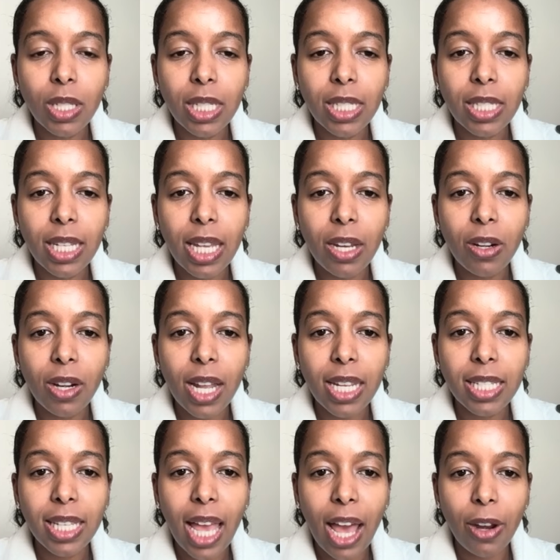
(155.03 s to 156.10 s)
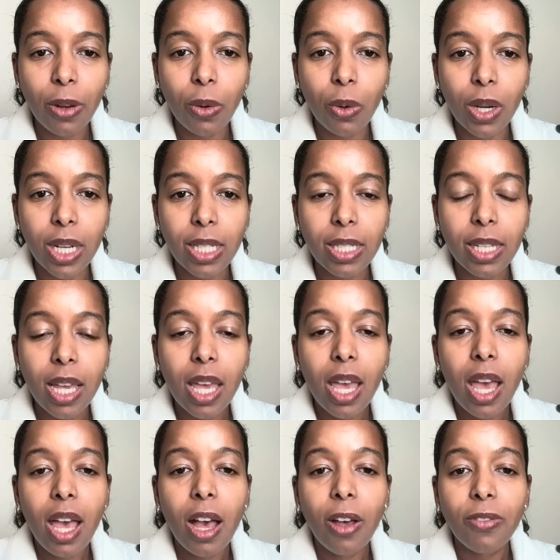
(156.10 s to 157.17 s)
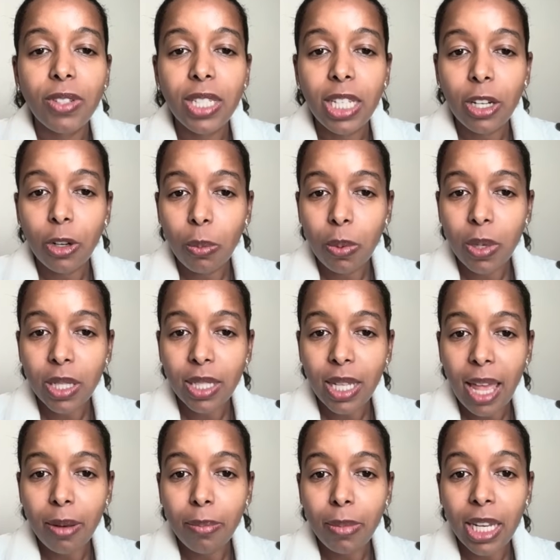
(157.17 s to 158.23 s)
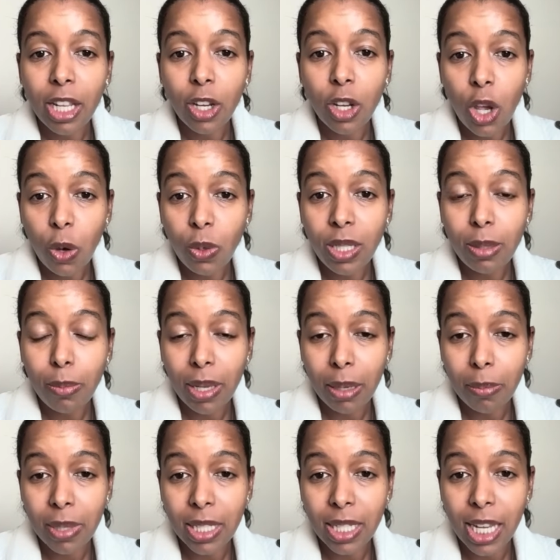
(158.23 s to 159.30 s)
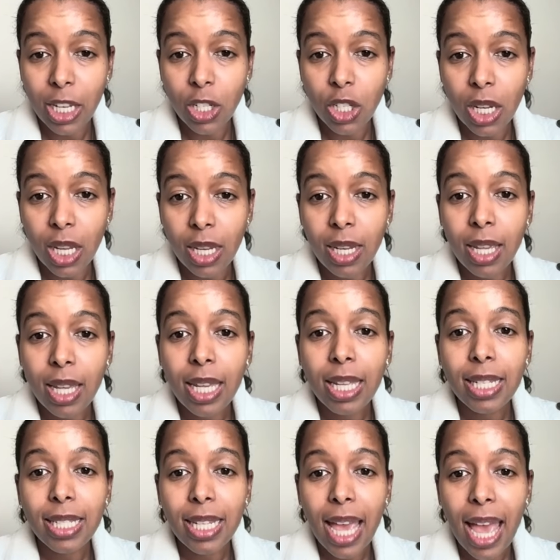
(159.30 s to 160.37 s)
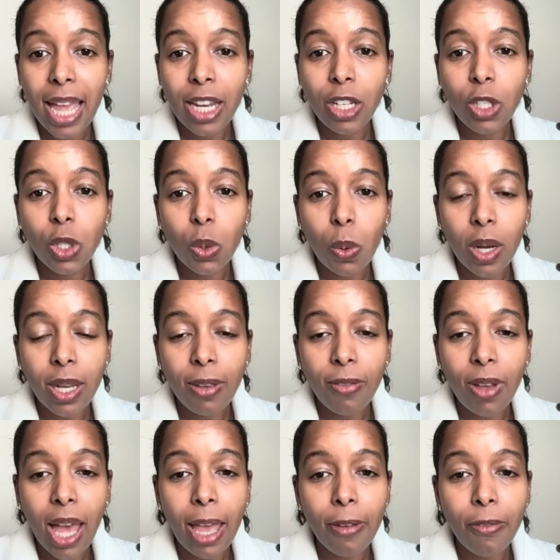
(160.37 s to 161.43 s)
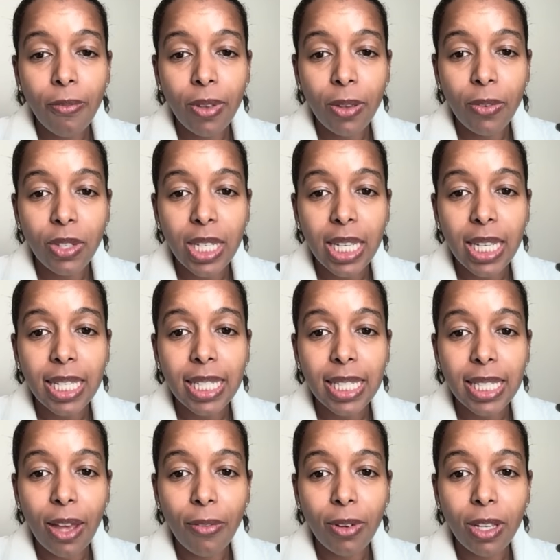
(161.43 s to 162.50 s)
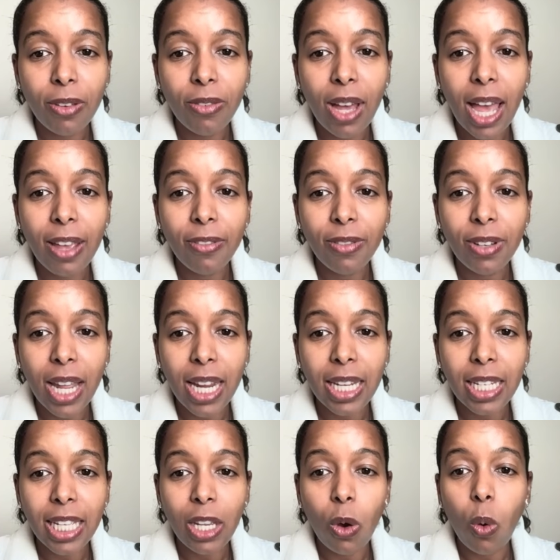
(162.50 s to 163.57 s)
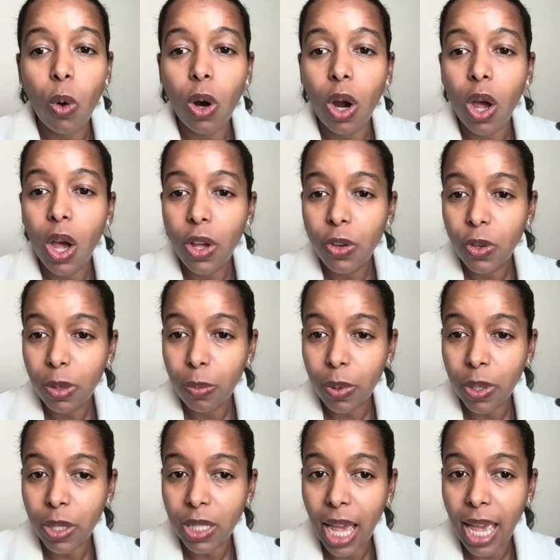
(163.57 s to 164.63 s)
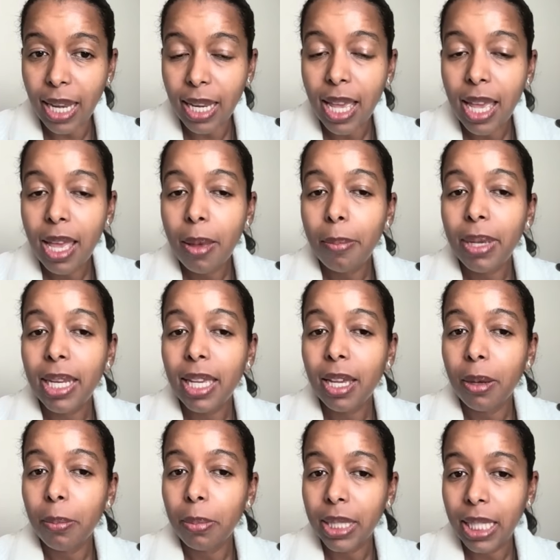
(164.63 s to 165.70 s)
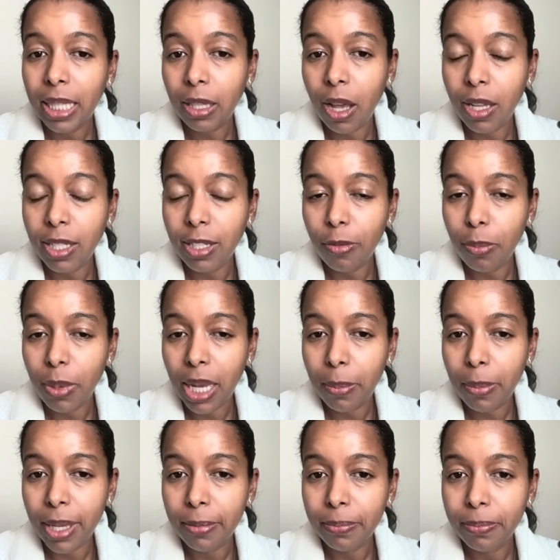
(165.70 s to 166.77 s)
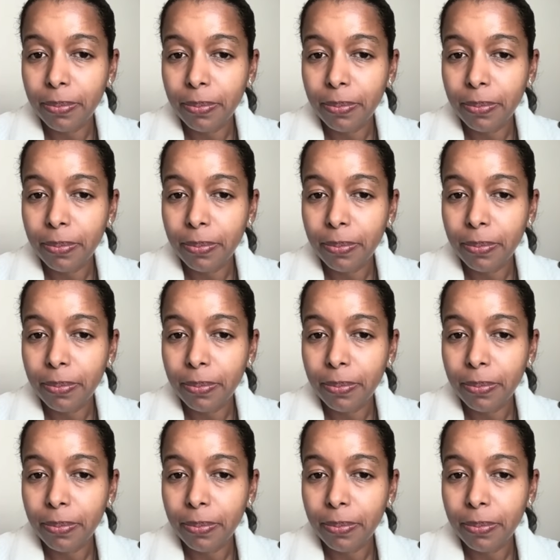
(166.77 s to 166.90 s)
using standardized categories of 0%, meaning no depigmentation, 10, 25, 50, 75, 90, or 100%, meaning complete loss of pigment.